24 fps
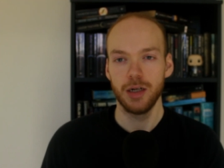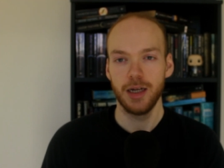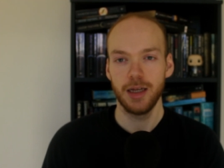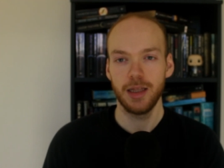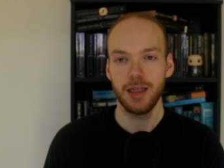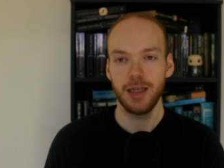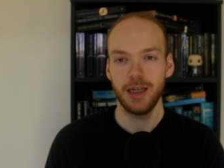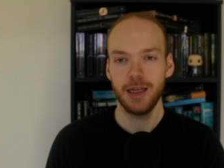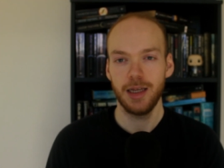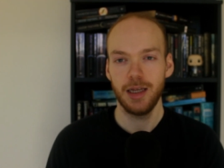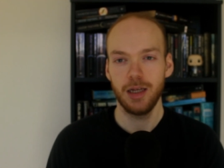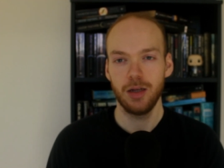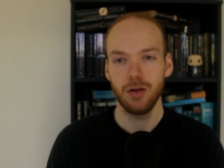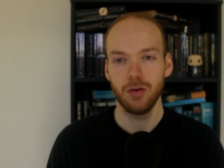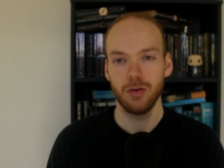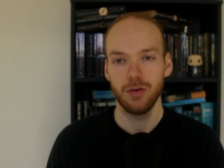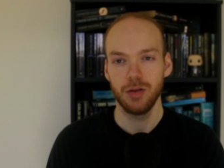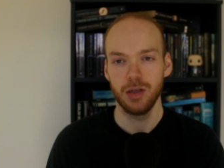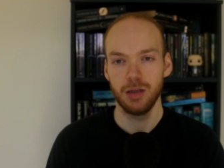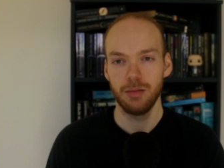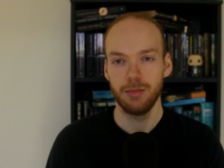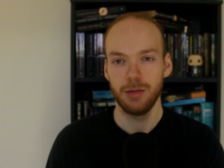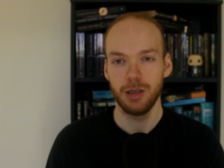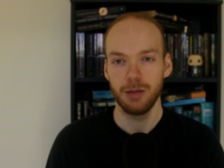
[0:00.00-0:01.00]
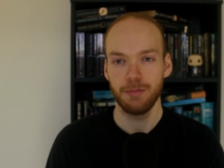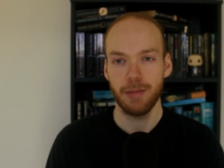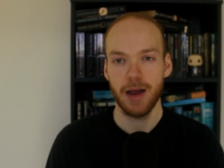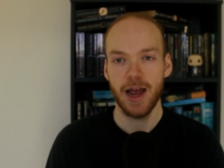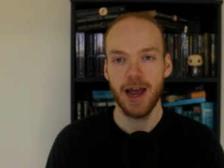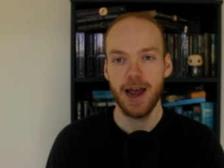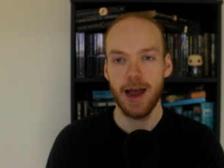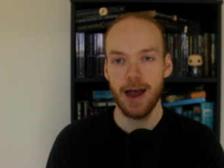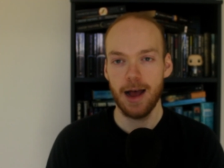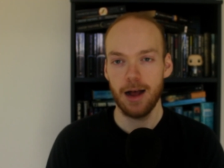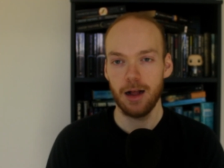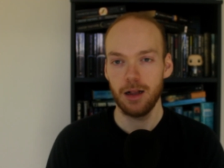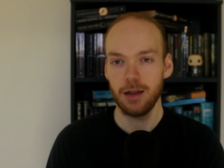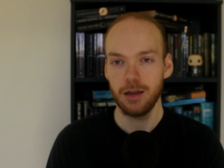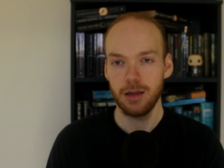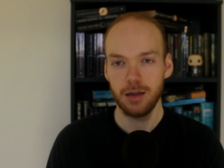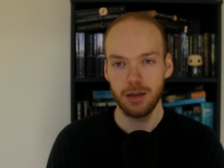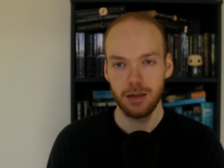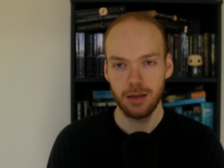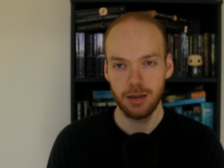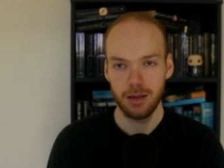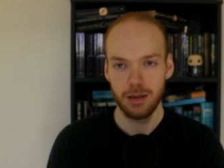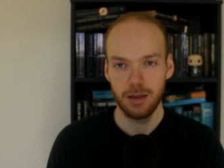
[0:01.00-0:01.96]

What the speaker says: I think he calls him his pal,